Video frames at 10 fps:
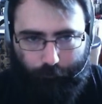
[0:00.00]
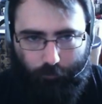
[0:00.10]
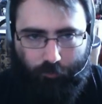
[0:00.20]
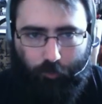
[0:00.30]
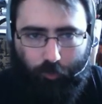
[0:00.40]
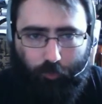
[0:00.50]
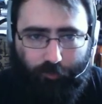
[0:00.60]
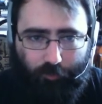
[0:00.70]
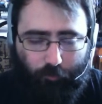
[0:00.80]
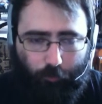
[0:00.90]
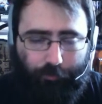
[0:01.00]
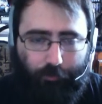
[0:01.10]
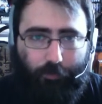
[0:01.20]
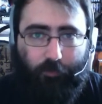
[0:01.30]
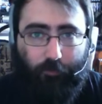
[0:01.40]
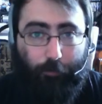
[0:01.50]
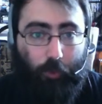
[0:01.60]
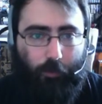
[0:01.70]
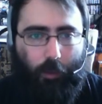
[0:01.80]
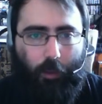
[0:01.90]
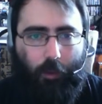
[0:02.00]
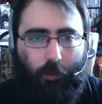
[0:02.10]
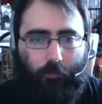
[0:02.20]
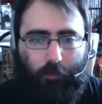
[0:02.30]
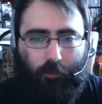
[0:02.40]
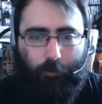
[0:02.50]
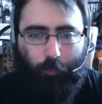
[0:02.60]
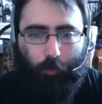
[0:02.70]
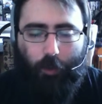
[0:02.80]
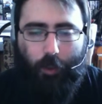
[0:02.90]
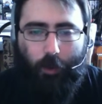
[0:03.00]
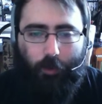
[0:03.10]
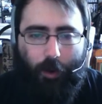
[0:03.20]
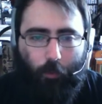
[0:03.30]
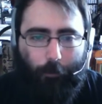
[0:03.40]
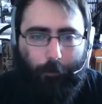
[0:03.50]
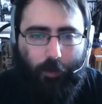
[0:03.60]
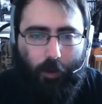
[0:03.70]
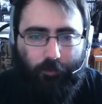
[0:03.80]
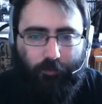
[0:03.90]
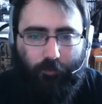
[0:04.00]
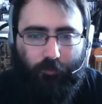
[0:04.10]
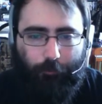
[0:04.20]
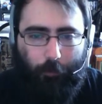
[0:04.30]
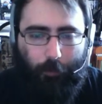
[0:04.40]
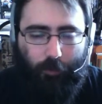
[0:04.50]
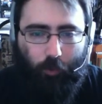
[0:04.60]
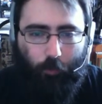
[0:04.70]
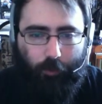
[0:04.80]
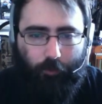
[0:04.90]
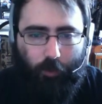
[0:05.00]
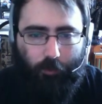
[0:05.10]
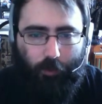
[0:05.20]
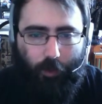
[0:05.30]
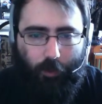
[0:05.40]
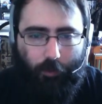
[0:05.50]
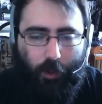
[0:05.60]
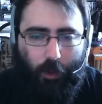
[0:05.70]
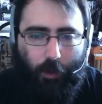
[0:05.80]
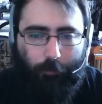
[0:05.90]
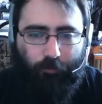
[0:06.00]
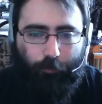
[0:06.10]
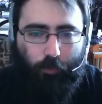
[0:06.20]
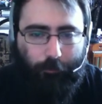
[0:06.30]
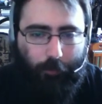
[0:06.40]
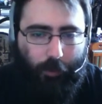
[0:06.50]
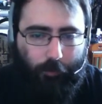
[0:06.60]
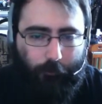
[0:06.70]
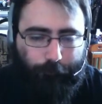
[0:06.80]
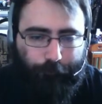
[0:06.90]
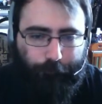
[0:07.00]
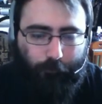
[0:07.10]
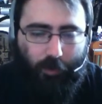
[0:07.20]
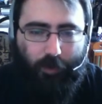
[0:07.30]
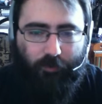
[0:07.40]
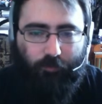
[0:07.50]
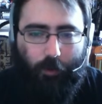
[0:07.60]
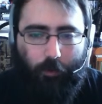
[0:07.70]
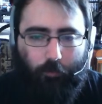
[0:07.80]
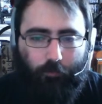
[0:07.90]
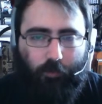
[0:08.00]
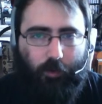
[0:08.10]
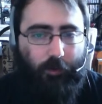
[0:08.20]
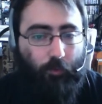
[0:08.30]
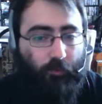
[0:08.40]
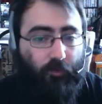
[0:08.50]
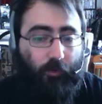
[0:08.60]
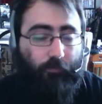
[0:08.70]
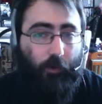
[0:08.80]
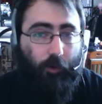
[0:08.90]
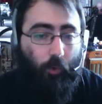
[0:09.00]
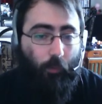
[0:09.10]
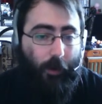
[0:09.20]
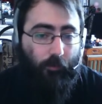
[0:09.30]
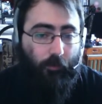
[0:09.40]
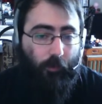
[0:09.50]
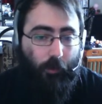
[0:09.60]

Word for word: So you use that to switch between this book and the clipboard. Now, because as my career, Dr. K, I'm just pre-med, and has the diagnosis I've done correct